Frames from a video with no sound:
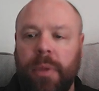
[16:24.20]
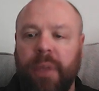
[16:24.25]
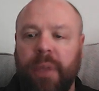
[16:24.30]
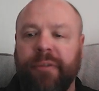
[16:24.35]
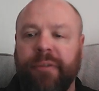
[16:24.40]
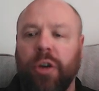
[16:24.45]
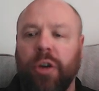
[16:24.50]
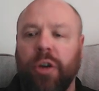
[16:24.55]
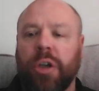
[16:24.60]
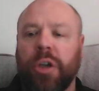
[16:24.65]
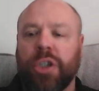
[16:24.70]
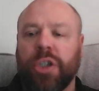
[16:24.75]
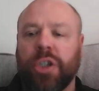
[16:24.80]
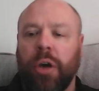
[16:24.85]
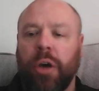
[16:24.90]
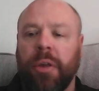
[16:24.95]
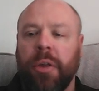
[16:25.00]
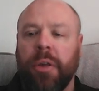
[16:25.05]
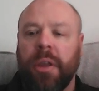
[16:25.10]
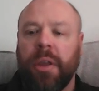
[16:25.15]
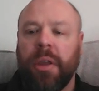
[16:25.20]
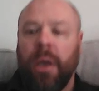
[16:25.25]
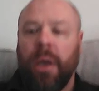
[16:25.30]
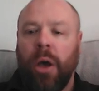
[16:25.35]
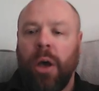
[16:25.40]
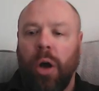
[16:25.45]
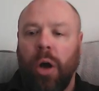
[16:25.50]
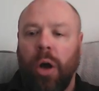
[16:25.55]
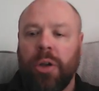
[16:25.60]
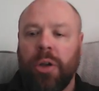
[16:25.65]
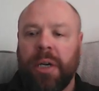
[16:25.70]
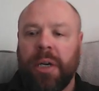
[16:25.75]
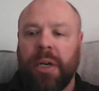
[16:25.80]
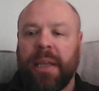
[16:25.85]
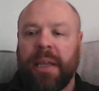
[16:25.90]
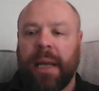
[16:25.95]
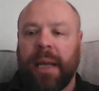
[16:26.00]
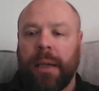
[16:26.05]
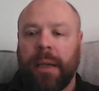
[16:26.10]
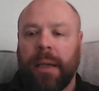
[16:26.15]
Further south,
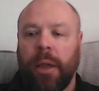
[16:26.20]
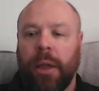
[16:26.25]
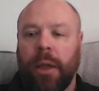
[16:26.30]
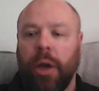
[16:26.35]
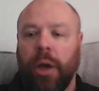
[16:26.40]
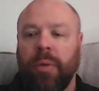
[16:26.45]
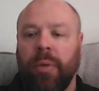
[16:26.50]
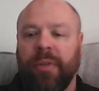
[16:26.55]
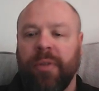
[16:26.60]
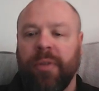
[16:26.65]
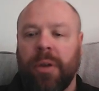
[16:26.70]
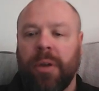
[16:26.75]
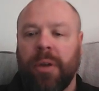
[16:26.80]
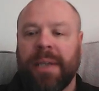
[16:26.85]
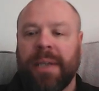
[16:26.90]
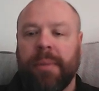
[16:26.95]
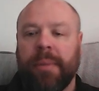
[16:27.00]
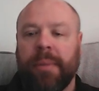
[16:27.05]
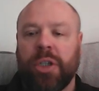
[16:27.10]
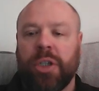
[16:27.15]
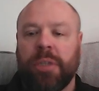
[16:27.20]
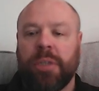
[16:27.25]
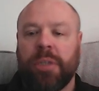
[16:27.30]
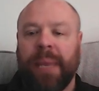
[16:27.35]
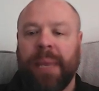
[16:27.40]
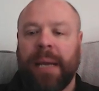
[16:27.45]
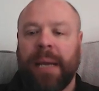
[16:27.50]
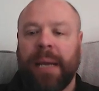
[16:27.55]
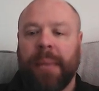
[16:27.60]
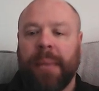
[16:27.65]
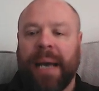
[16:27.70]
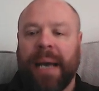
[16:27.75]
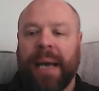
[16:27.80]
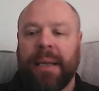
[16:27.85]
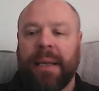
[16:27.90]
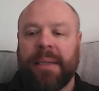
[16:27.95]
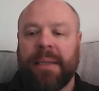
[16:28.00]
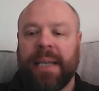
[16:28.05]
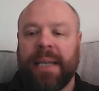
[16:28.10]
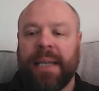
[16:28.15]
underneath that cloud, we've got temperatures pegged back
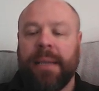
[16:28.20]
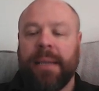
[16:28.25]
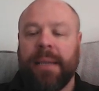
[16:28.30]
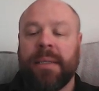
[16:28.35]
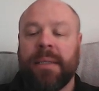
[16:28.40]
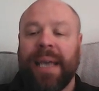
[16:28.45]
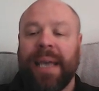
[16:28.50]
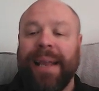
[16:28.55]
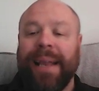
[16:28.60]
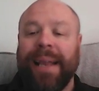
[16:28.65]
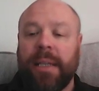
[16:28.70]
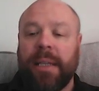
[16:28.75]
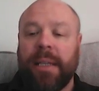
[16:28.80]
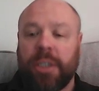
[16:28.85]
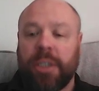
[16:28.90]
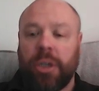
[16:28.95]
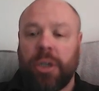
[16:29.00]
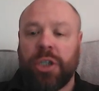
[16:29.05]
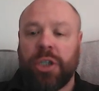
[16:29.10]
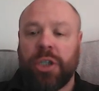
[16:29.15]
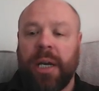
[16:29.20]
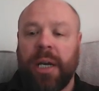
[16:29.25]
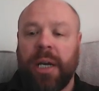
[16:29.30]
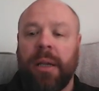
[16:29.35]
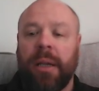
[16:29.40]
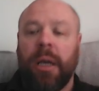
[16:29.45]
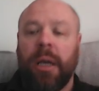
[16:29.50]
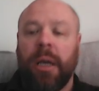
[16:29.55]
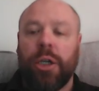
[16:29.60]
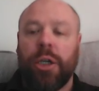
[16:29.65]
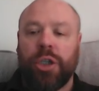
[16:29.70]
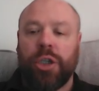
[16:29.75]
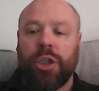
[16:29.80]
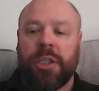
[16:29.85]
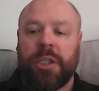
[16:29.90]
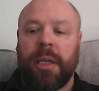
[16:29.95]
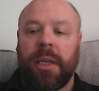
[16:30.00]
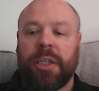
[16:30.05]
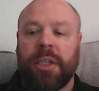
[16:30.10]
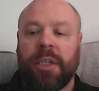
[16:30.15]
at the teens. In the sunshine,
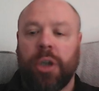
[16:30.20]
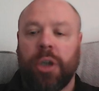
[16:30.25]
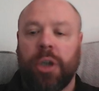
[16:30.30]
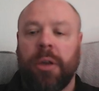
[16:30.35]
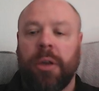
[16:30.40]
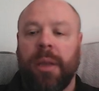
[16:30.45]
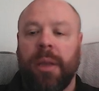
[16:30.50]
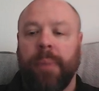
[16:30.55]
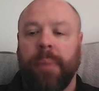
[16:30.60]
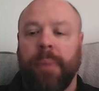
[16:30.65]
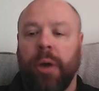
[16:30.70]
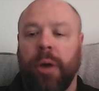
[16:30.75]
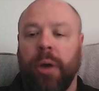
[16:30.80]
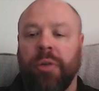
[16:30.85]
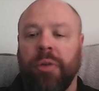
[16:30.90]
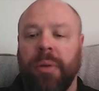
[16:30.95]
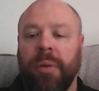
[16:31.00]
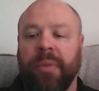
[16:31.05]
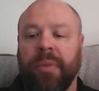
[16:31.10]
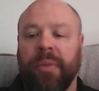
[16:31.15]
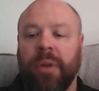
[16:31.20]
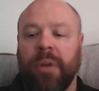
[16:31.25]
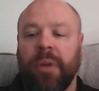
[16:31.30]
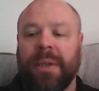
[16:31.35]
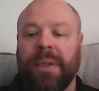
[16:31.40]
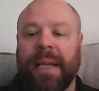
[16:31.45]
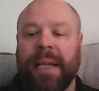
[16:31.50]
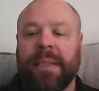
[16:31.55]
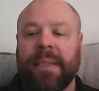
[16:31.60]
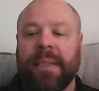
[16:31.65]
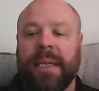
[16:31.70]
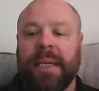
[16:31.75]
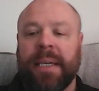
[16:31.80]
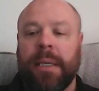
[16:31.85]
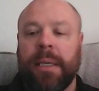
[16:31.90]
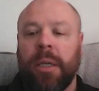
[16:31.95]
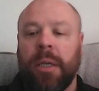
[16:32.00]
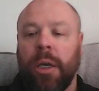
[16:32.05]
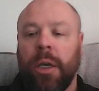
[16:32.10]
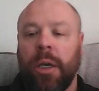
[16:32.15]
just to the south of the boundary, we've got
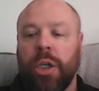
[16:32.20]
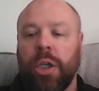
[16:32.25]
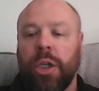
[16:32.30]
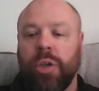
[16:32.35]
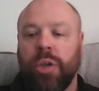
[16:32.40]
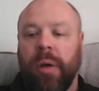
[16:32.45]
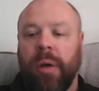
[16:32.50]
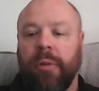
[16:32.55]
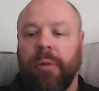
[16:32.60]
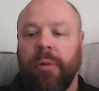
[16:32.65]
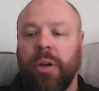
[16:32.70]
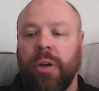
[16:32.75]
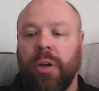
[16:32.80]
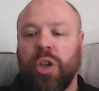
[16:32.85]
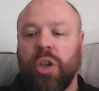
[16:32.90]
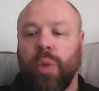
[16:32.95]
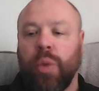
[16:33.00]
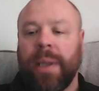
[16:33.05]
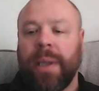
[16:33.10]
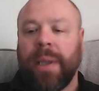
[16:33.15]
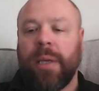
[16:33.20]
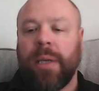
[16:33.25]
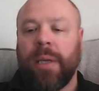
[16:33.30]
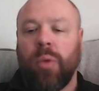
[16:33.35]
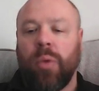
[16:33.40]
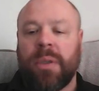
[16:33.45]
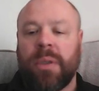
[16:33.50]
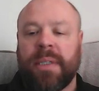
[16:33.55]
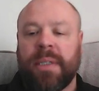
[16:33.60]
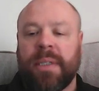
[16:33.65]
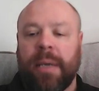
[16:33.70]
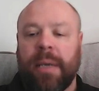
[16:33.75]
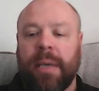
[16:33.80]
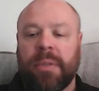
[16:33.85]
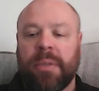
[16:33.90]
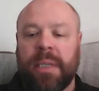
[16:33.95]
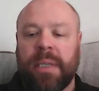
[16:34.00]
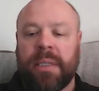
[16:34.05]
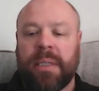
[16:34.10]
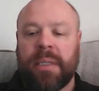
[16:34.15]
19 to around 21
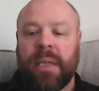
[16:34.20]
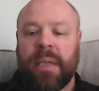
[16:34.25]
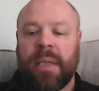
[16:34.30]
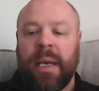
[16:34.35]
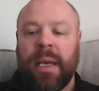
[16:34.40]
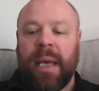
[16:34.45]
Celsius.